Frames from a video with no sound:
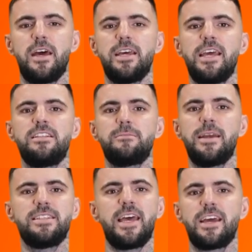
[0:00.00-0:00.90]
need to
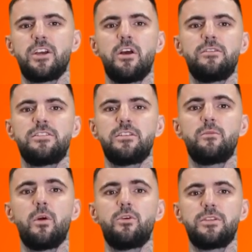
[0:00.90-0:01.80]
maintain a constant
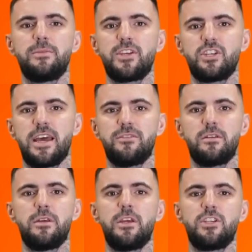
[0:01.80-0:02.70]
water pressure level